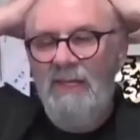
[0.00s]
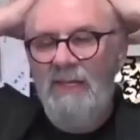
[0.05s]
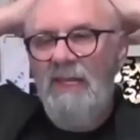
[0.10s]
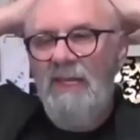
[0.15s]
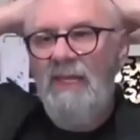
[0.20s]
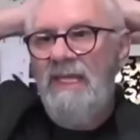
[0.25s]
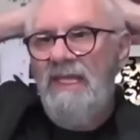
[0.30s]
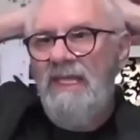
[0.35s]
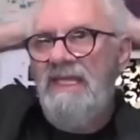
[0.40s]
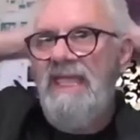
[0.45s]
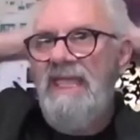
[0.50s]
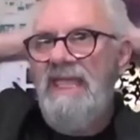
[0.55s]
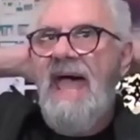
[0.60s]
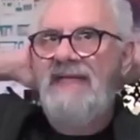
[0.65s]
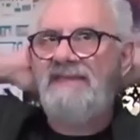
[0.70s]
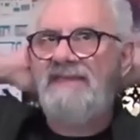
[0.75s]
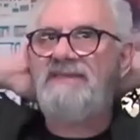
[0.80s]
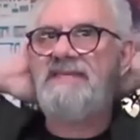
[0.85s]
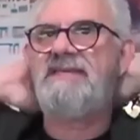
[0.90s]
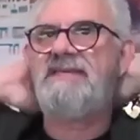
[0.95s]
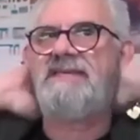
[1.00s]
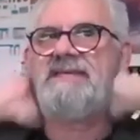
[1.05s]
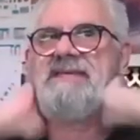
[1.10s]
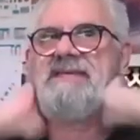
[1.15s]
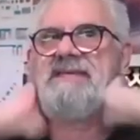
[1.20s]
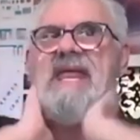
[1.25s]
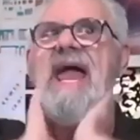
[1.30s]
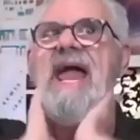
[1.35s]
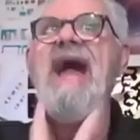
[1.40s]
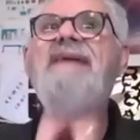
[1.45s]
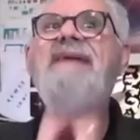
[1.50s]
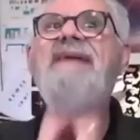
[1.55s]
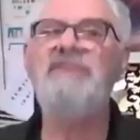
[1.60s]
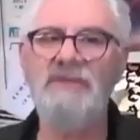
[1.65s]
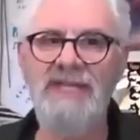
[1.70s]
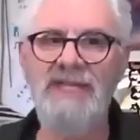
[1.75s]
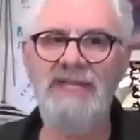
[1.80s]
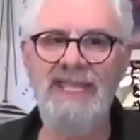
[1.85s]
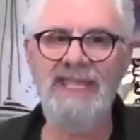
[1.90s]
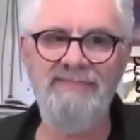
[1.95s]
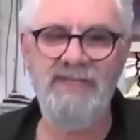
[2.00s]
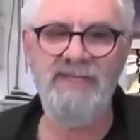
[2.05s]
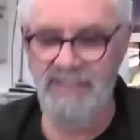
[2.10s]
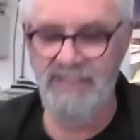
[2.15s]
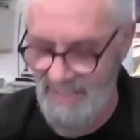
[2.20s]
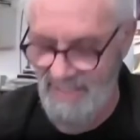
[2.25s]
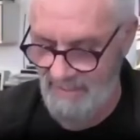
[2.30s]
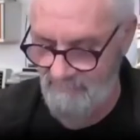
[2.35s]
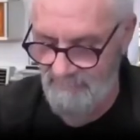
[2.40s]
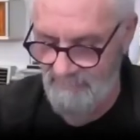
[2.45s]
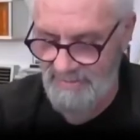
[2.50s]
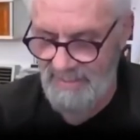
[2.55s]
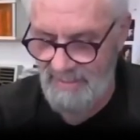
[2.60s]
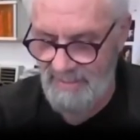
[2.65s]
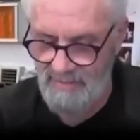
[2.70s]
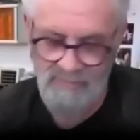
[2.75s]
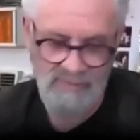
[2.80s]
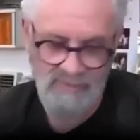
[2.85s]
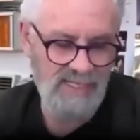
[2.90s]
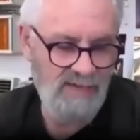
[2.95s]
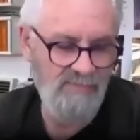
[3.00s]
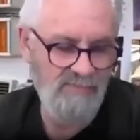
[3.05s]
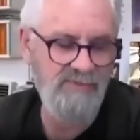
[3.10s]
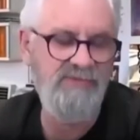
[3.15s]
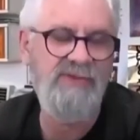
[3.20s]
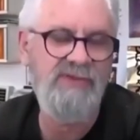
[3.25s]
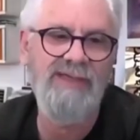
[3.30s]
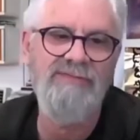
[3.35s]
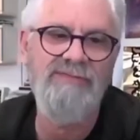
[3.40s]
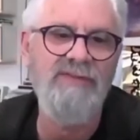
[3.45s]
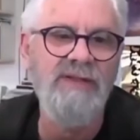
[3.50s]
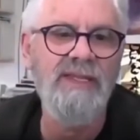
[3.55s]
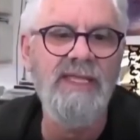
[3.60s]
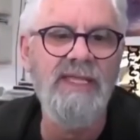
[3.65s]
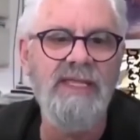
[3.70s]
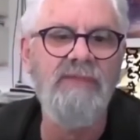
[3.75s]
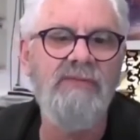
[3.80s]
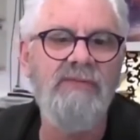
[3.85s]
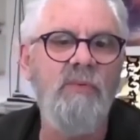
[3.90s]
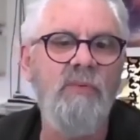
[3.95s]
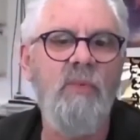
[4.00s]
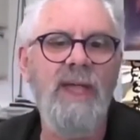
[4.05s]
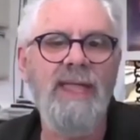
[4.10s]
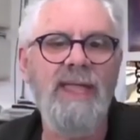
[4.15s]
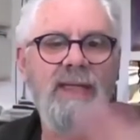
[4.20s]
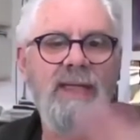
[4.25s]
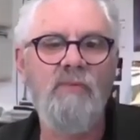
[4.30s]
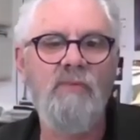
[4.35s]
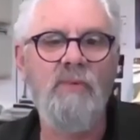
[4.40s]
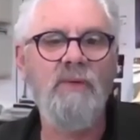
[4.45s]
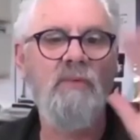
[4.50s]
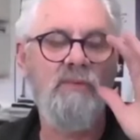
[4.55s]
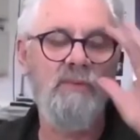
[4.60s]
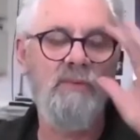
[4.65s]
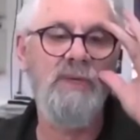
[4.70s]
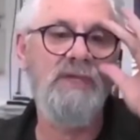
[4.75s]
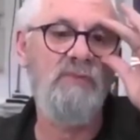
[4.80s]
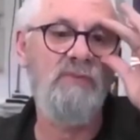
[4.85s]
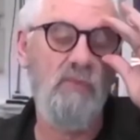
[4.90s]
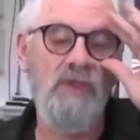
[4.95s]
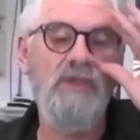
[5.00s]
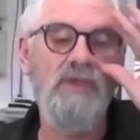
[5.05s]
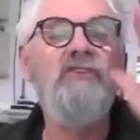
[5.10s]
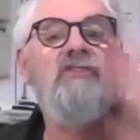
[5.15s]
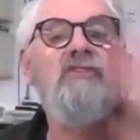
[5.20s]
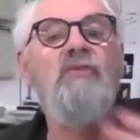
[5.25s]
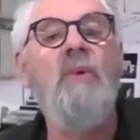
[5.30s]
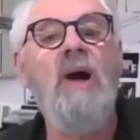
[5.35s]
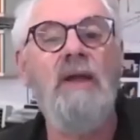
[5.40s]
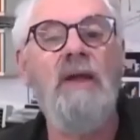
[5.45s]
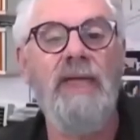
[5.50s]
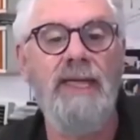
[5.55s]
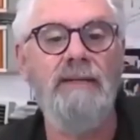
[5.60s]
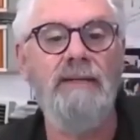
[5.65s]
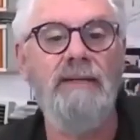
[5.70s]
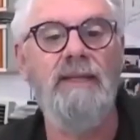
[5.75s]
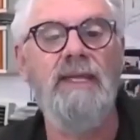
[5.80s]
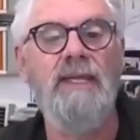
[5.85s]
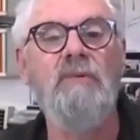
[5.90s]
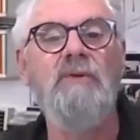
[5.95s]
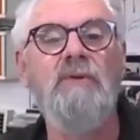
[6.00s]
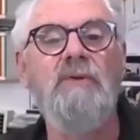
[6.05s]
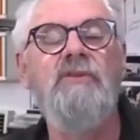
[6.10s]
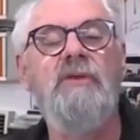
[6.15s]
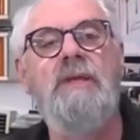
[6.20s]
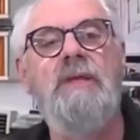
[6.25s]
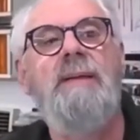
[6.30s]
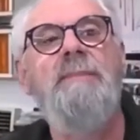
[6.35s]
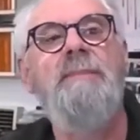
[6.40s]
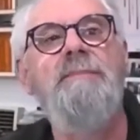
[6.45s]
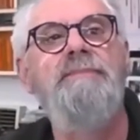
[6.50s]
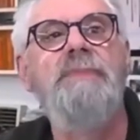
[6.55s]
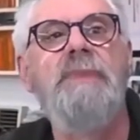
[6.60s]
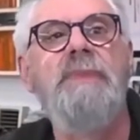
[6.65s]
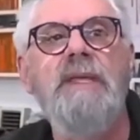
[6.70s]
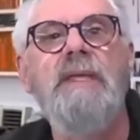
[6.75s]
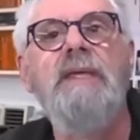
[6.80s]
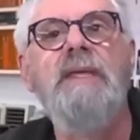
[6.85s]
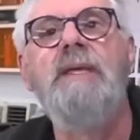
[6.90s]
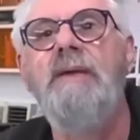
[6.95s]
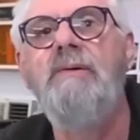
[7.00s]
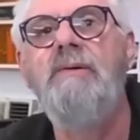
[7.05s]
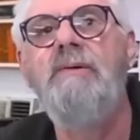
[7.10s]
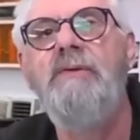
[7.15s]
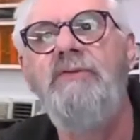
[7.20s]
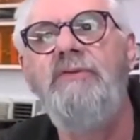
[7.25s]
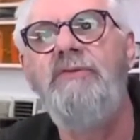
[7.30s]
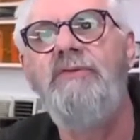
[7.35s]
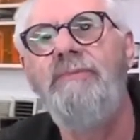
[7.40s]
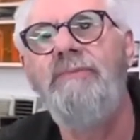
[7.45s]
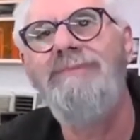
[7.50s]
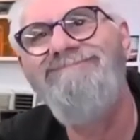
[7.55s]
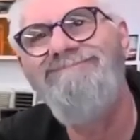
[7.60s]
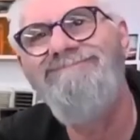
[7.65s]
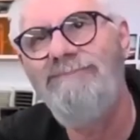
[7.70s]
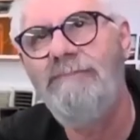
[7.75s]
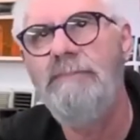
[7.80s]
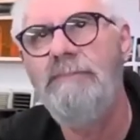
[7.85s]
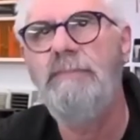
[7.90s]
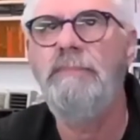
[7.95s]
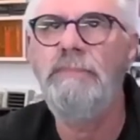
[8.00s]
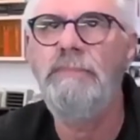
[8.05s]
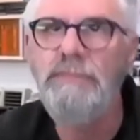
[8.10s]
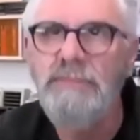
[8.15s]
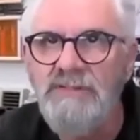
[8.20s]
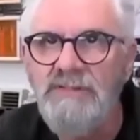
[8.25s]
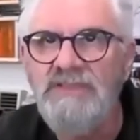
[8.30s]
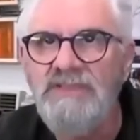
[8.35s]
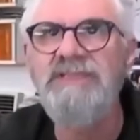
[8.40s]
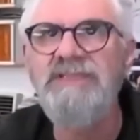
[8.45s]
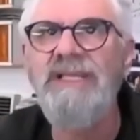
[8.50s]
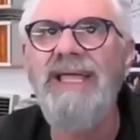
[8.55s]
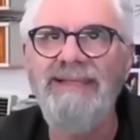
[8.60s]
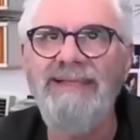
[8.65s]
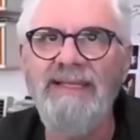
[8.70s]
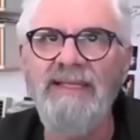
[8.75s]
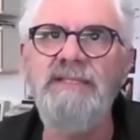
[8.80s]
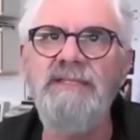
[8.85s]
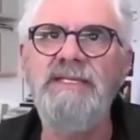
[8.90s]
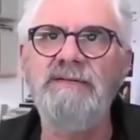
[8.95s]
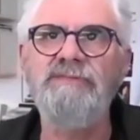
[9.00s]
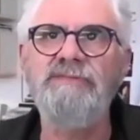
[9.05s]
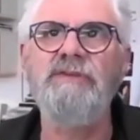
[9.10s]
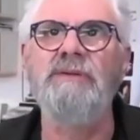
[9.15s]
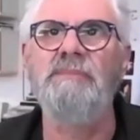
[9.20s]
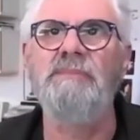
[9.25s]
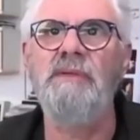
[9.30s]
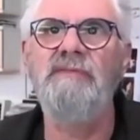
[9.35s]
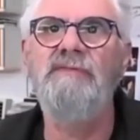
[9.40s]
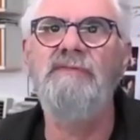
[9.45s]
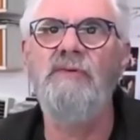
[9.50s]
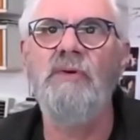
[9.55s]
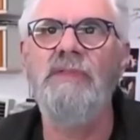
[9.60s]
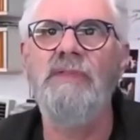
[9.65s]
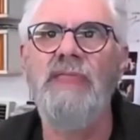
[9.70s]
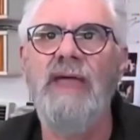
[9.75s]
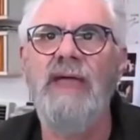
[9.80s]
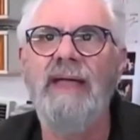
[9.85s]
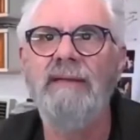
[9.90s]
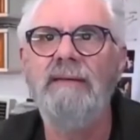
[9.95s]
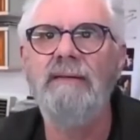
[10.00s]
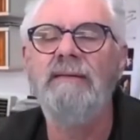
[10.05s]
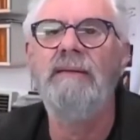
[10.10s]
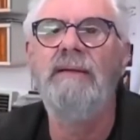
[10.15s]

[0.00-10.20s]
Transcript: Yes. After David came, that was definitely the way we swung it. It was slightly different before that.